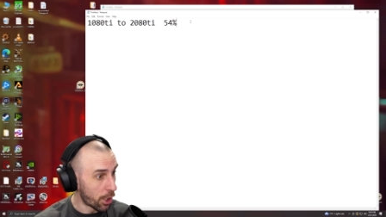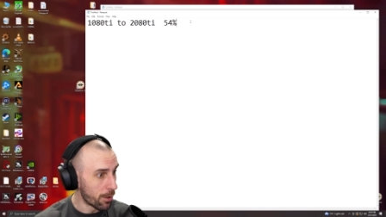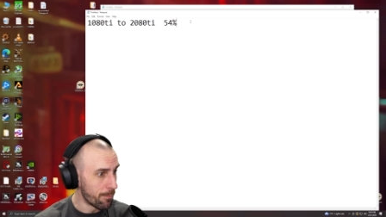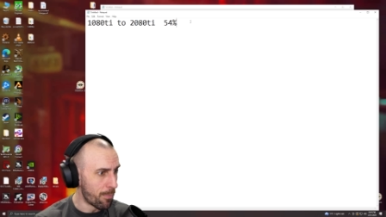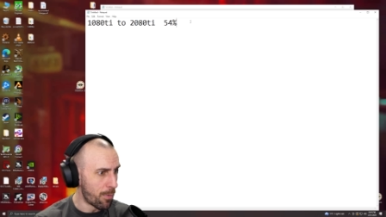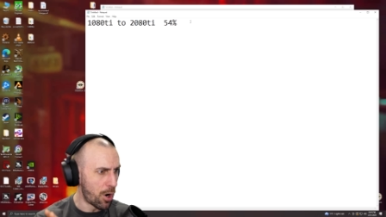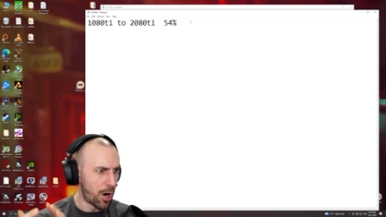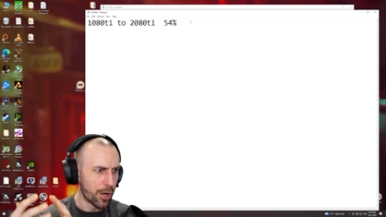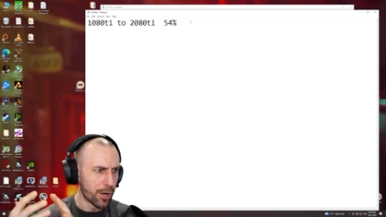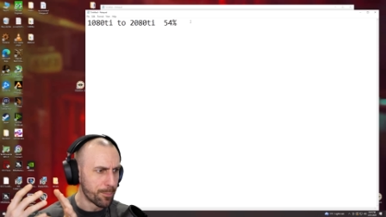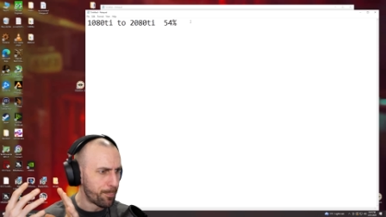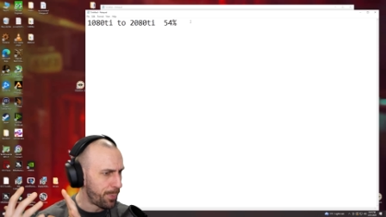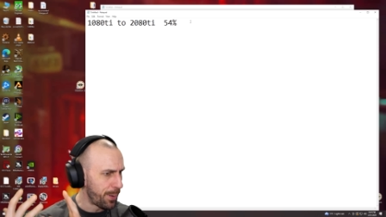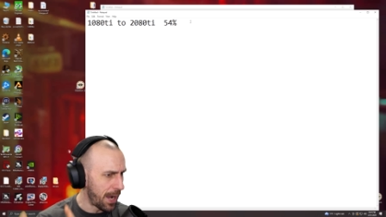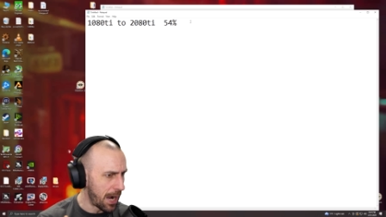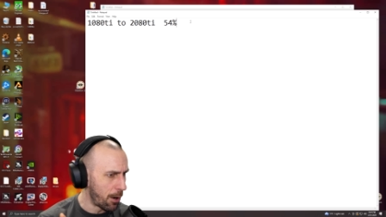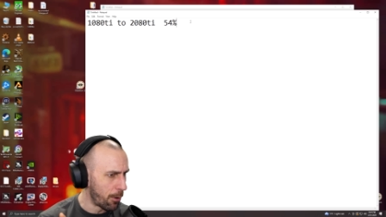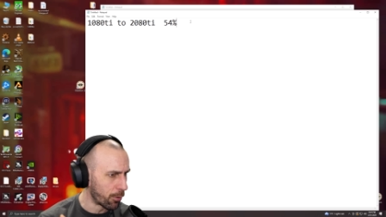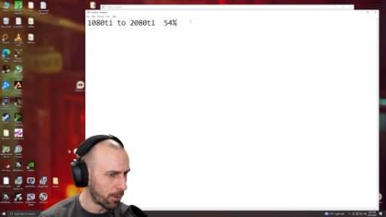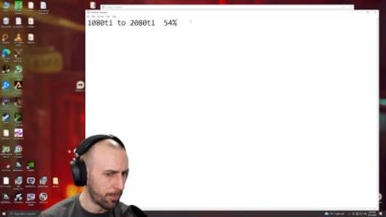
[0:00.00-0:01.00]
mod,
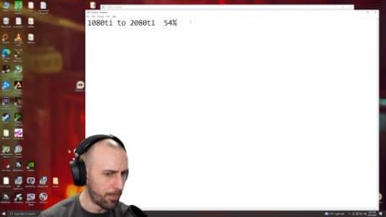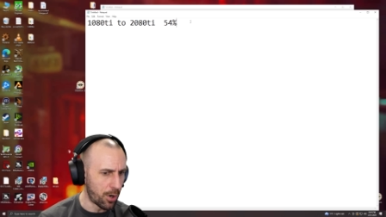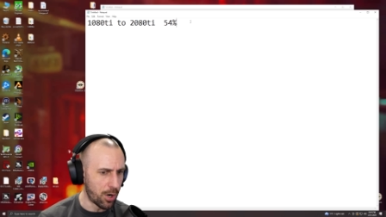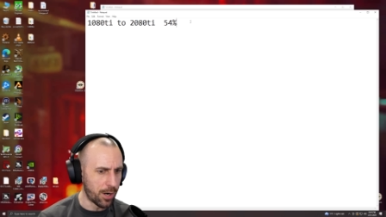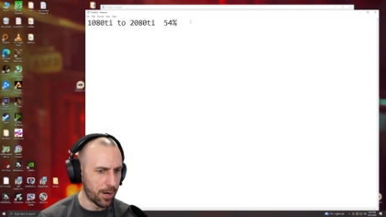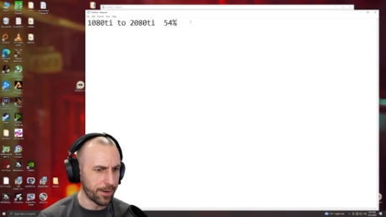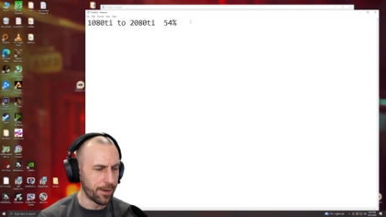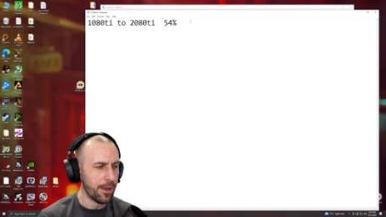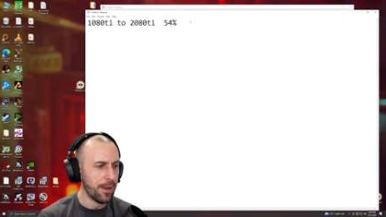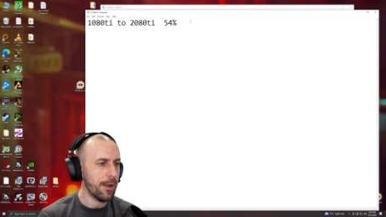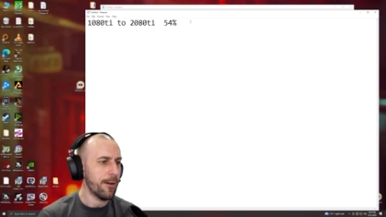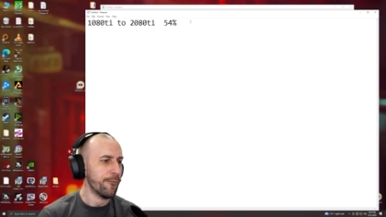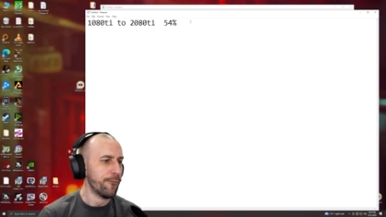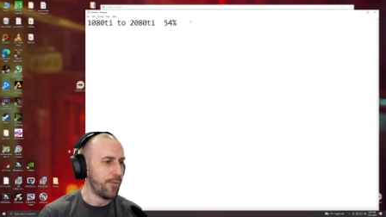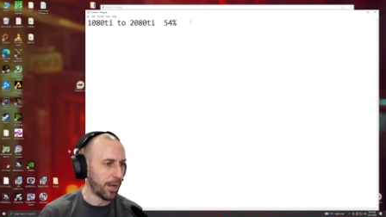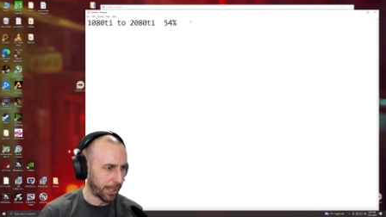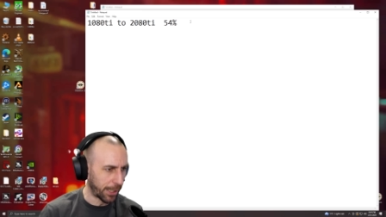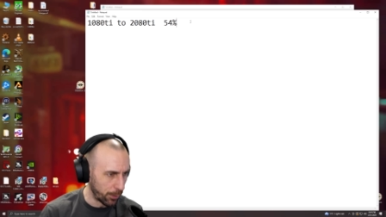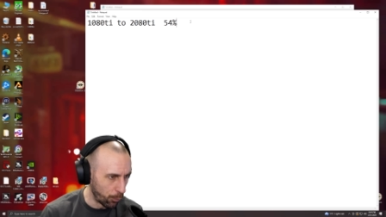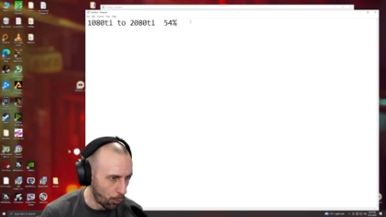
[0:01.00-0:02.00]
power mod,
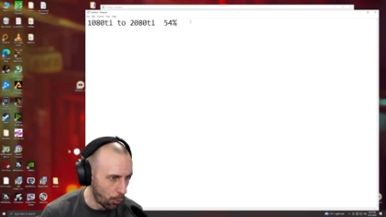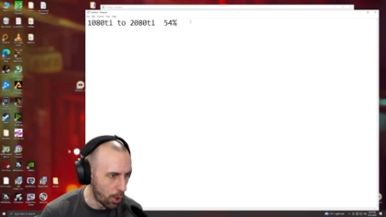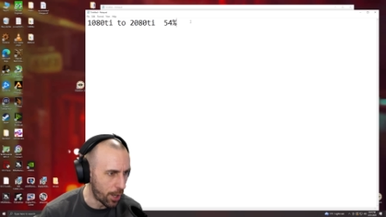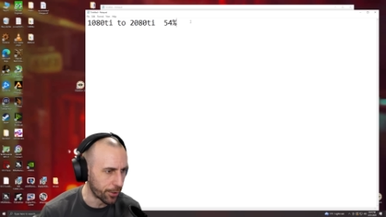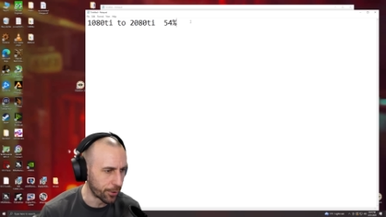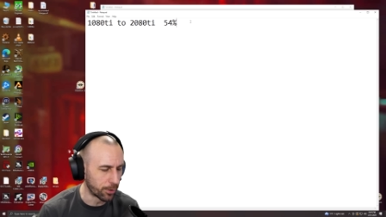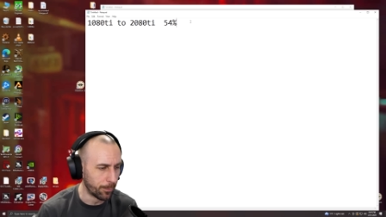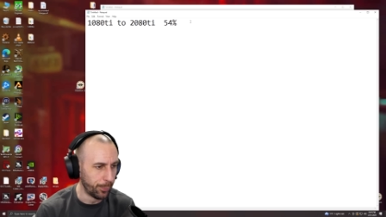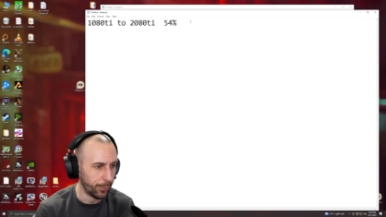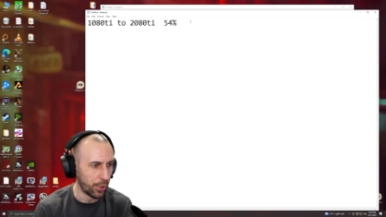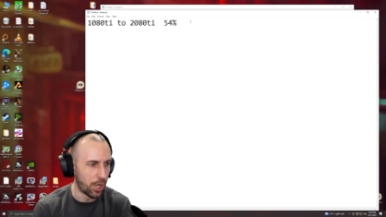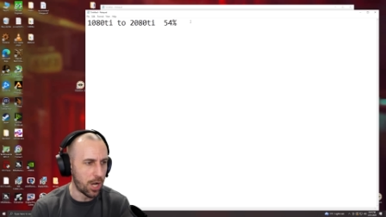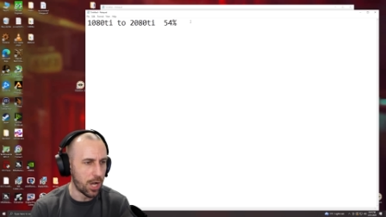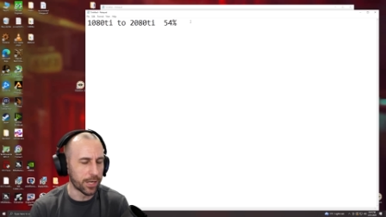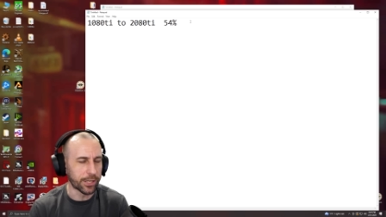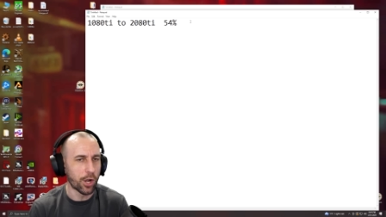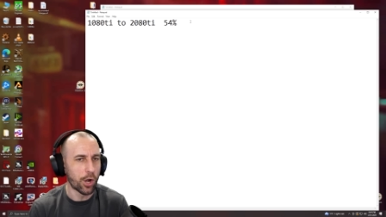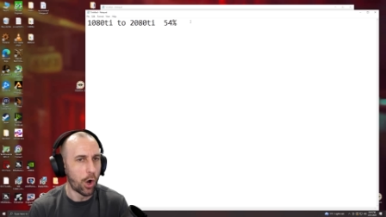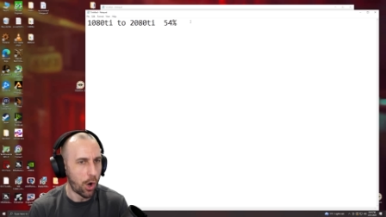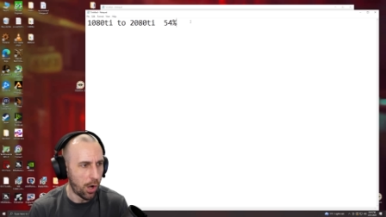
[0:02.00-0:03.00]
fucking water
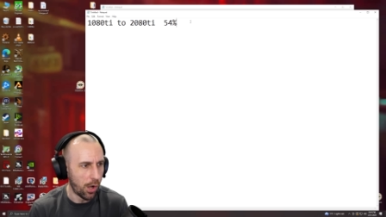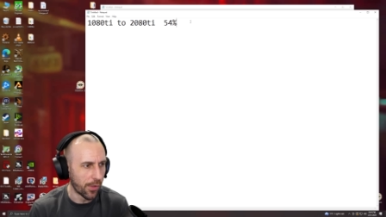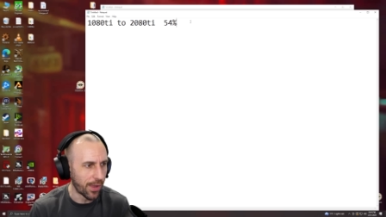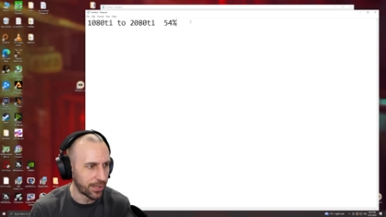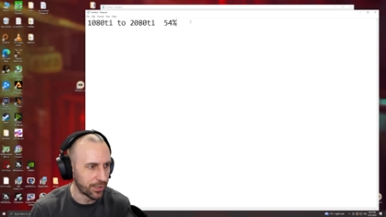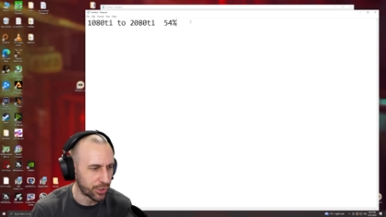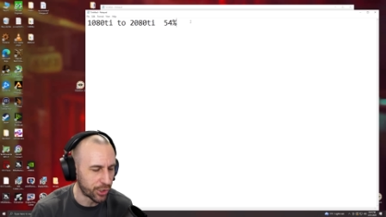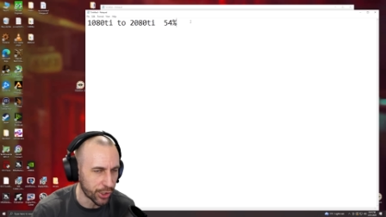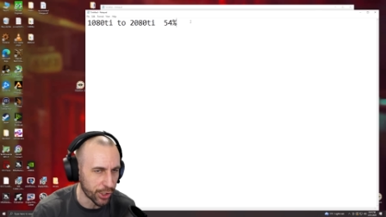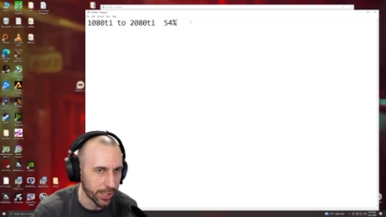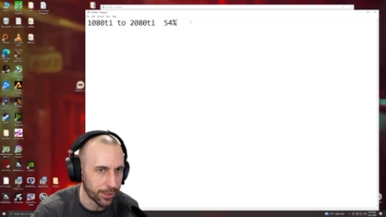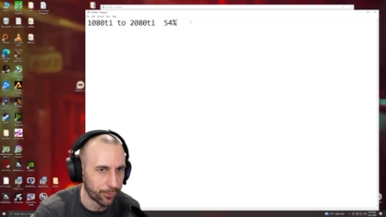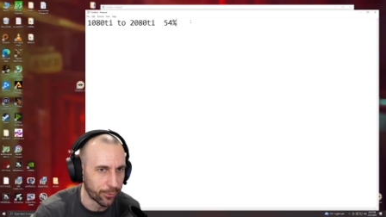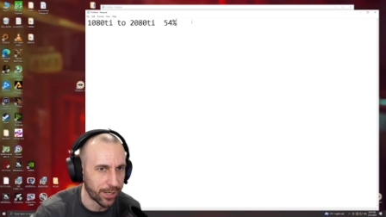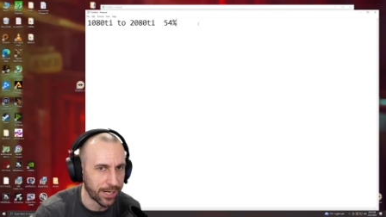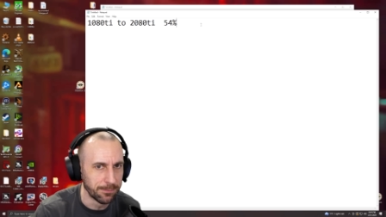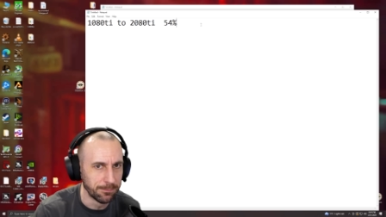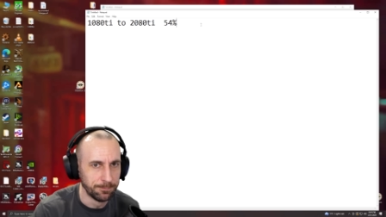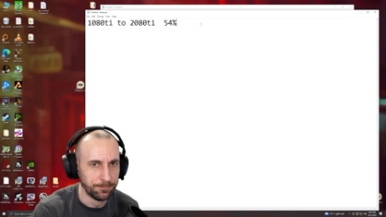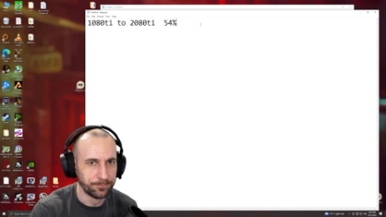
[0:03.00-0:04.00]
block, all that shit,
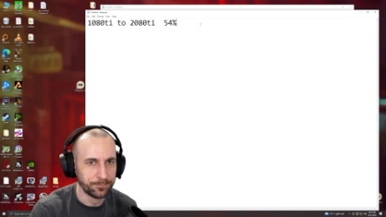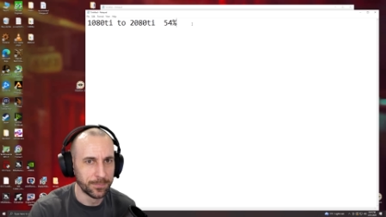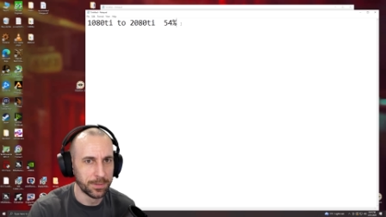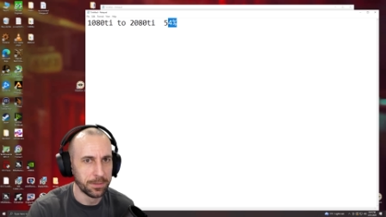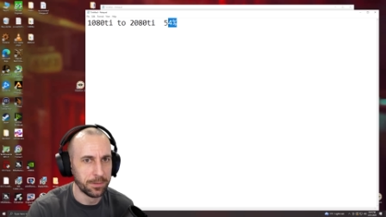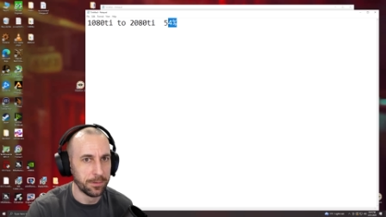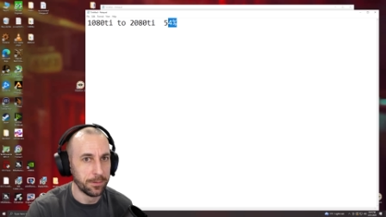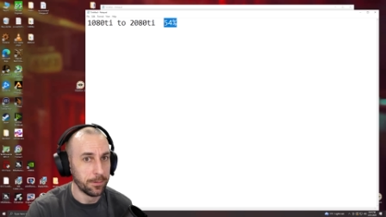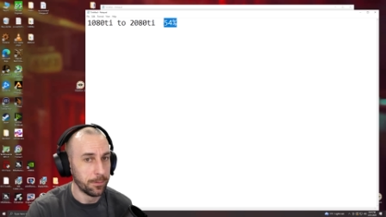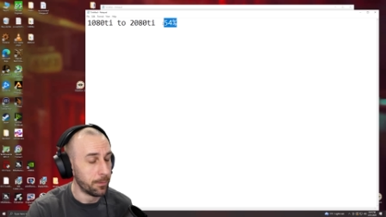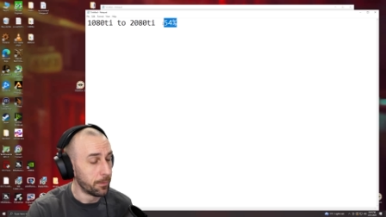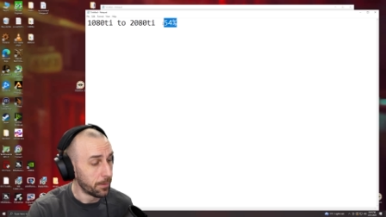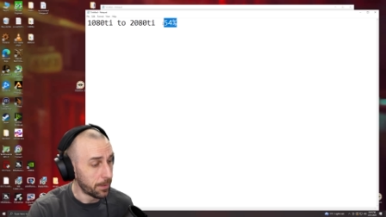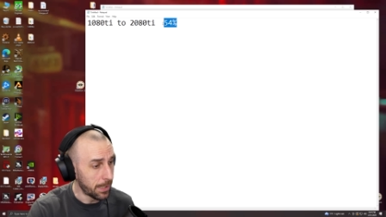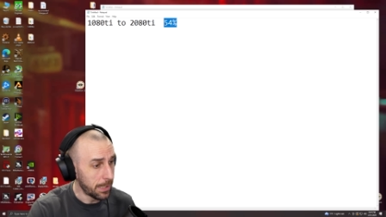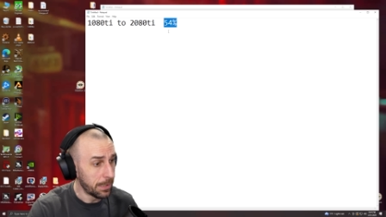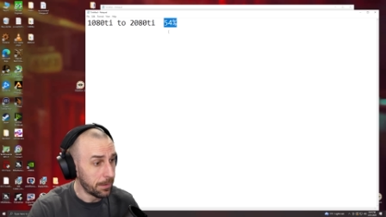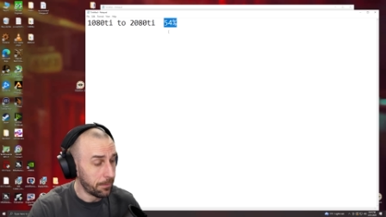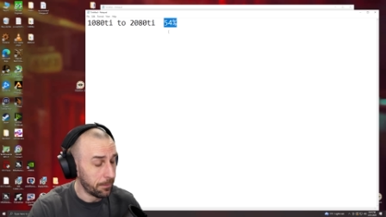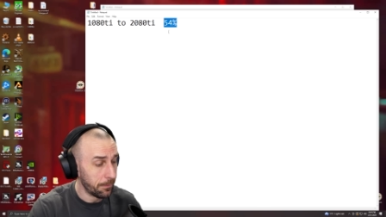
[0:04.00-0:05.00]
right?
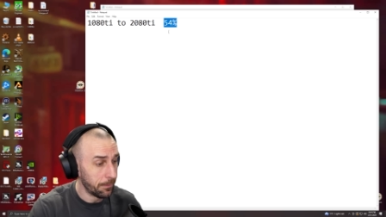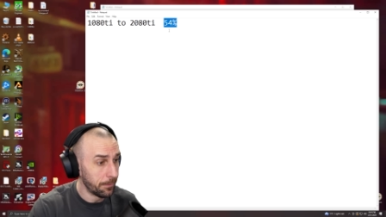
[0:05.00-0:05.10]
Yeah.